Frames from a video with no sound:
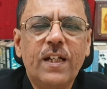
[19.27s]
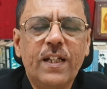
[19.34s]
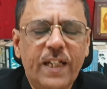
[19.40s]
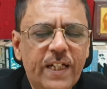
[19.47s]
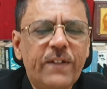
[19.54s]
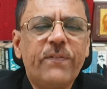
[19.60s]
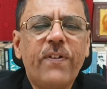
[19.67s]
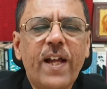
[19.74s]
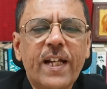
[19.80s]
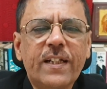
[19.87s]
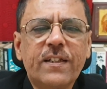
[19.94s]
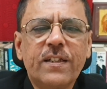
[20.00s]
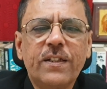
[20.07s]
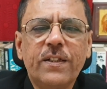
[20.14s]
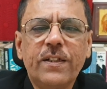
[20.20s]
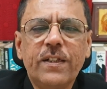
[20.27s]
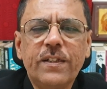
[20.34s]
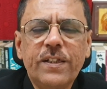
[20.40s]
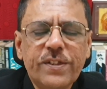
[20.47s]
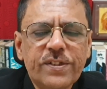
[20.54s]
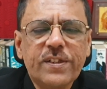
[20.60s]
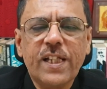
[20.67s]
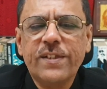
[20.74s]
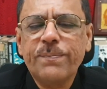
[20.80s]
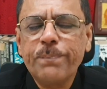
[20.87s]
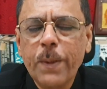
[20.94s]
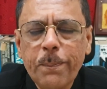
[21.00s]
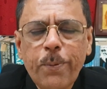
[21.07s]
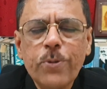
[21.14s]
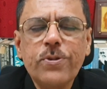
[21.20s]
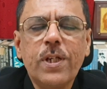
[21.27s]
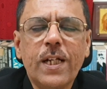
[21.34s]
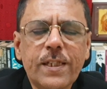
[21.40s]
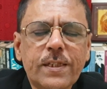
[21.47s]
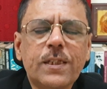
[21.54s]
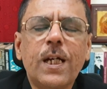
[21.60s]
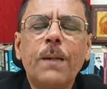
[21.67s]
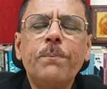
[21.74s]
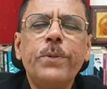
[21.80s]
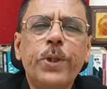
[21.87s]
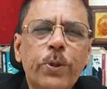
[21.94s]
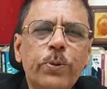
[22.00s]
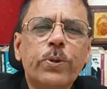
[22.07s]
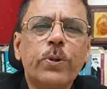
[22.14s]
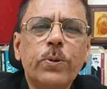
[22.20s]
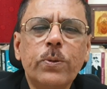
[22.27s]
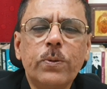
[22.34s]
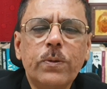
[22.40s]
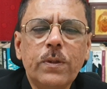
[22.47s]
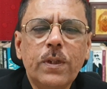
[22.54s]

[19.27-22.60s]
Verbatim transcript: In fact, this proposal has come due to